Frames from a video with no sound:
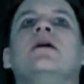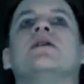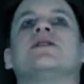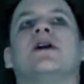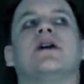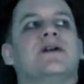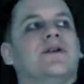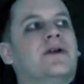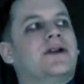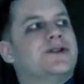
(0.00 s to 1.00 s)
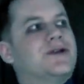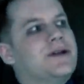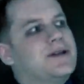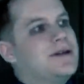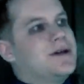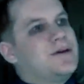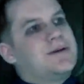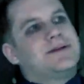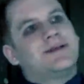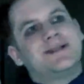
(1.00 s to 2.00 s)
The Toreador enjoyed it,
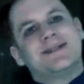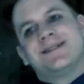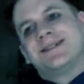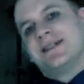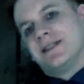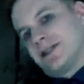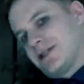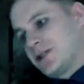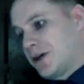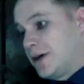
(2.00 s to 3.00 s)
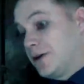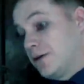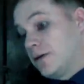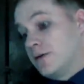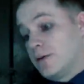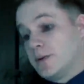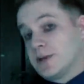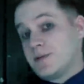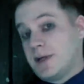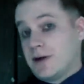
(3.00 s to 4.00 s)
though, and the Toreador, who we will
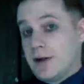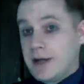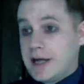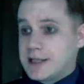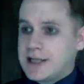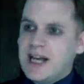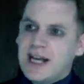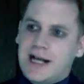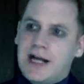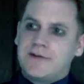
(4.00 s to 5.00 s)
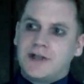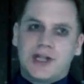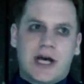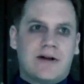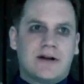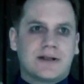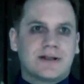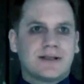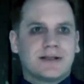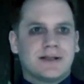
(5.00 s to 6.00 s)
speak on next, clan of
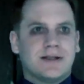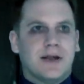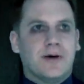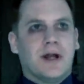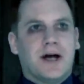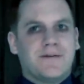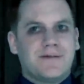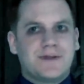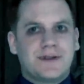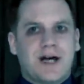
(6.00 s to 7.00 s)
degenerates, lowlifes,